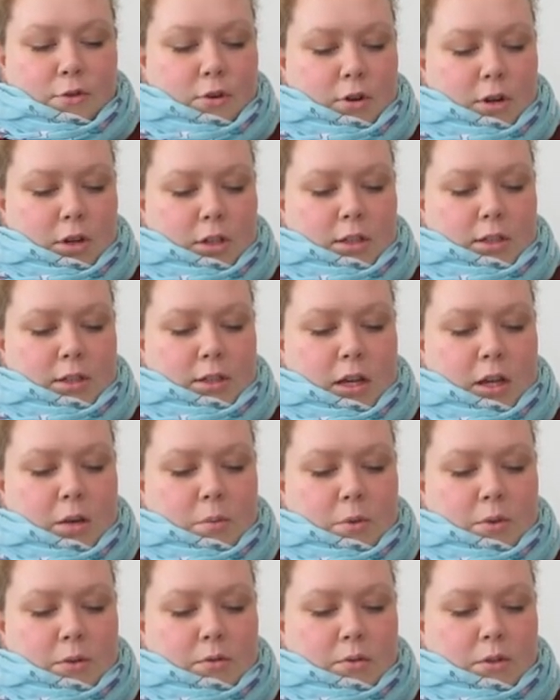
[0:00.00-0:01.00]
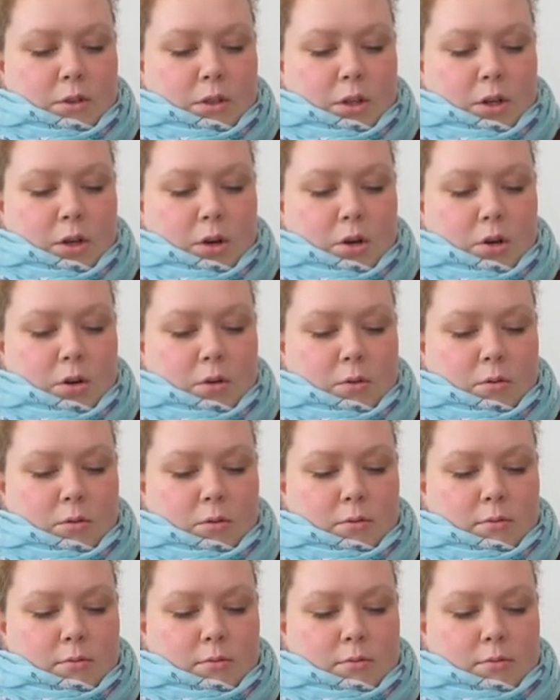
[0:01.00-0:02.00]
course I would
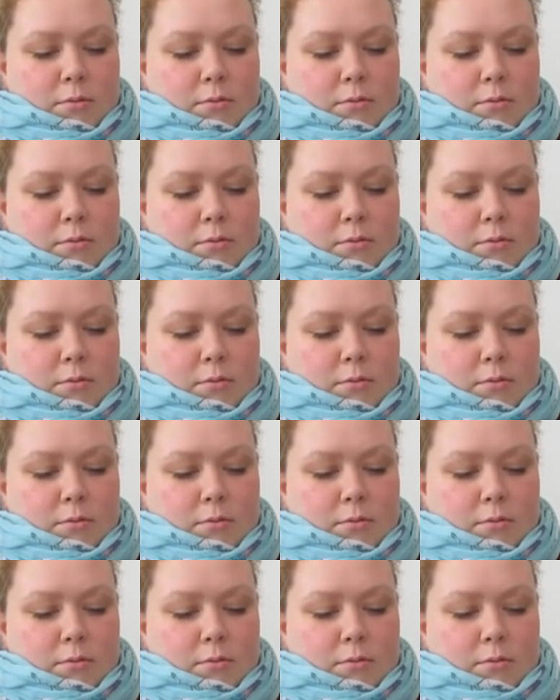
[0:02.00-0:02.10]
go